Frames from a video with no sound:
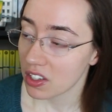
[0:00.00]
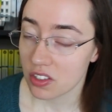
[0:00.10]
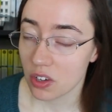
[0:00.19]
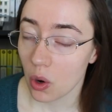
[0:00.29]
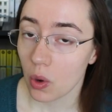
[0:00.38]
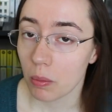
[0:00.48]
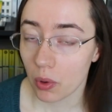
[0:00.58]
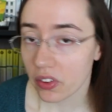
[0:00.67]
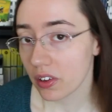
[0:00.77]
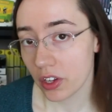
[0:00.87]
So
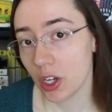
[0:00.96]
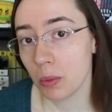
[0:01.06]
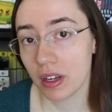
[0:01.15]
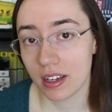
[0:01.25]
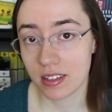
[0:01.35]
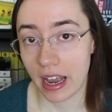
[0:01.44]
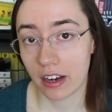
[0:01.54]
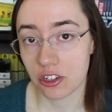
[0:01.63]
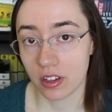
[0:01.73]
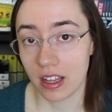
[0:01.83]
More Than Human is
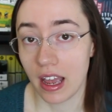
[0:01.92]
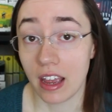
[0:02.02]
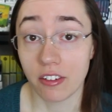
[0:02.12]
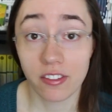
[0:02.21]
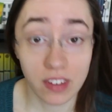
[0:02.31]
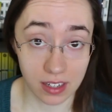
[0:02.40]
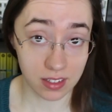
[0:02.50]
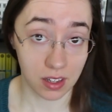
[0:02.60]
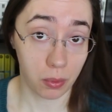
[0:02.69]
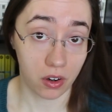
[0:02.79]
actually a
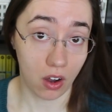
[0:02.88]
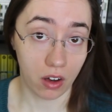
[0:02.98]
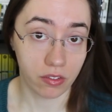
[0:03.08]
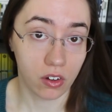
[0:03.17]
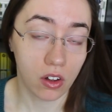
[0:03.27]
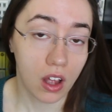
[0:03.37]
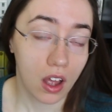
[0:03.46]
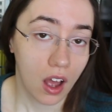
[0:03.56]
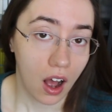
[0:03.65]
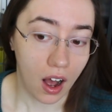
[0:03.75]
fix-up novel.
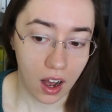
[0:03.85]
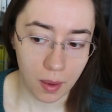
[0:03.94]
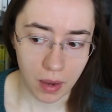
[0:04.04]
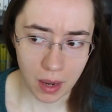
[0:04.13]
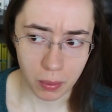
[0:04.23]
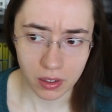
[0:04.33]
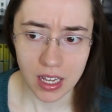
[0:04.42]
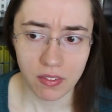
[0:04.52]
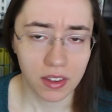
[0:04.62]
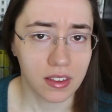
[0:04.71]
Um, I
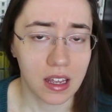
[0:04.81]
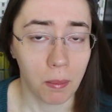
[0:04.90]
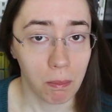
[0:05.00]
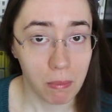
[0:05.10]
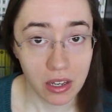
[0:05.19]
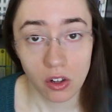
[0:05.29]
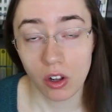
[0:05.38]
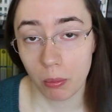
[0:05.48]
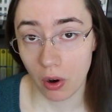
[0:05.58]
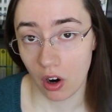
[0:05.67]
believe that the
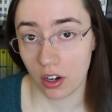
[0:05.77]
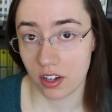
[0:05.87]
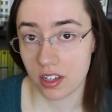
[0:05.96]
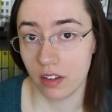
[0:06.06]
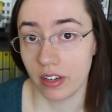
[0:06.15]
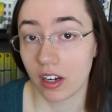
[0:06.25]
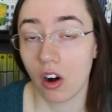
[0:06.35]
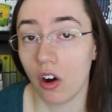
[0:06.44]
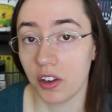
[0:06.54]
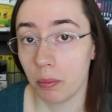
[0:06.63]
middle part of it
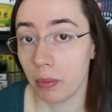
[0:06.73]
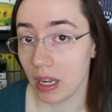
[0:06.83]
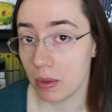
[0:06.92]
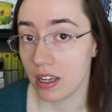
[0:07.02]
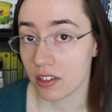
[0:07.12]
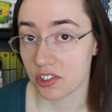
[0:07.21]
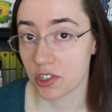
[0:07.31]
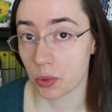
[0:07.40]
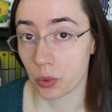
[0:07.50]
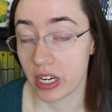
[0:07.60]
called Baby is
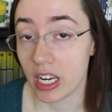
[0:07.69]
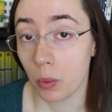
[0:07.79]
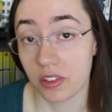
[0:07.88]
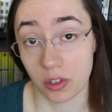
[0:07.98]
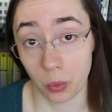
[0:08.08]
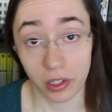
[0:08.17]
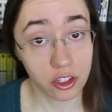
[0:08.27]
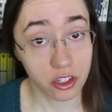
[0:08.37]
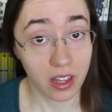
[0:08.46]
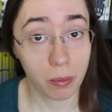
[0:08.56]
Three was
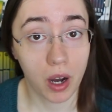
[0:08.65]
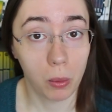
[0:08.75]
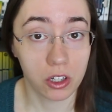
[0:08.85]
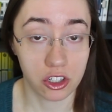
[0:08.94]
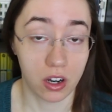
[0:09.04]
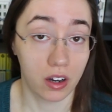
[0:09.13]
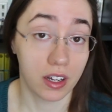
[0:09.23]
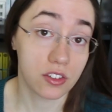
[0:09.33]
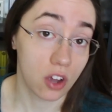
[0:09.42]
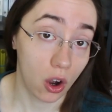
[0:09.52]
originally published on
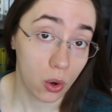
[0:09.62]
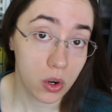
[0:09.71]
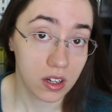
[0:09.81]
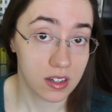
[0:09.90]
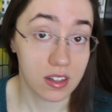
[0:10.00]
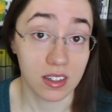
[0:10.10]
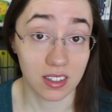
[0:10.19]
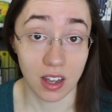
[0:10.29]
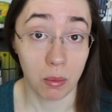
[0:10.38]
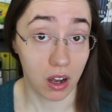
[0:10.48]
its own to
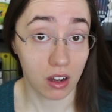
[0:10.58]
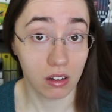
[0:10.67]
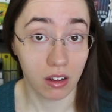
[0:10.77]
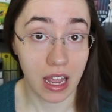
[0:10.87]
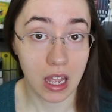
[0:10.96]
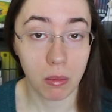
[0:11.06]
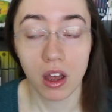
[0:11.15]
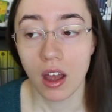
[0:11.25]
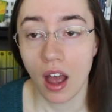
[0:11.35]
some acclaim,